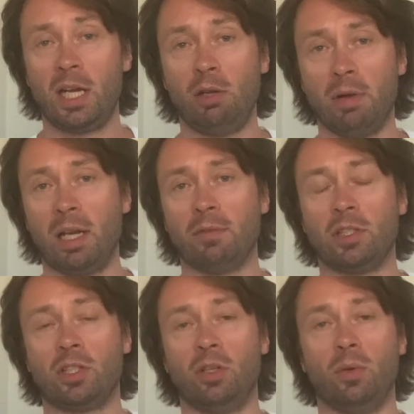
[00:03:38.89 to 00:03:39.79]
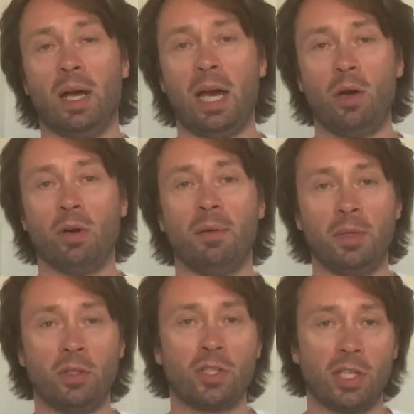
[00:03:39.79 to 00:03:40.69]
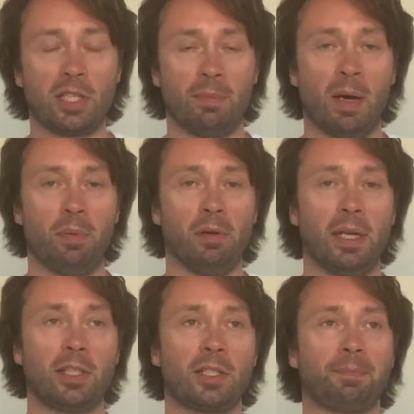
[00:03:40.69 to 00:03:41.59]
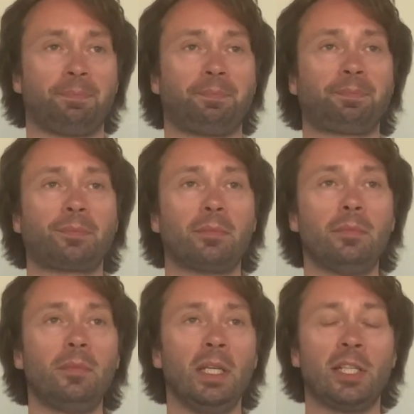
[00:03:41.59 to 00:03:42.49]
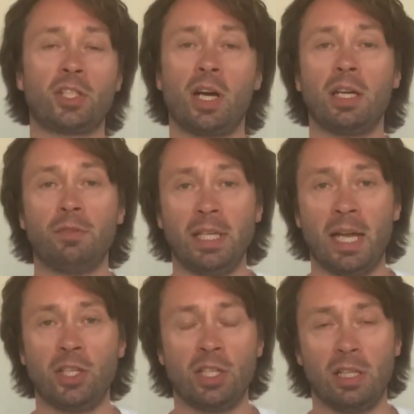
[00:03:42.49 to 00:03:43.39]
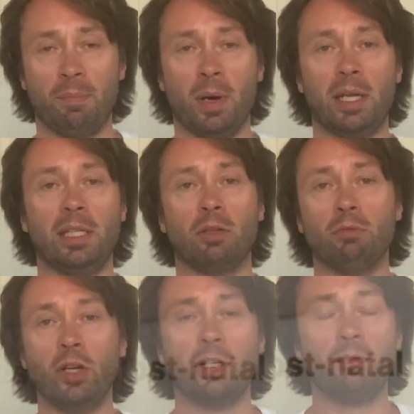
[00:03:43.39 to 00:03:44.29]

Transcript: relevant to how our immune system operates. It's kind of the engine of the body, the root of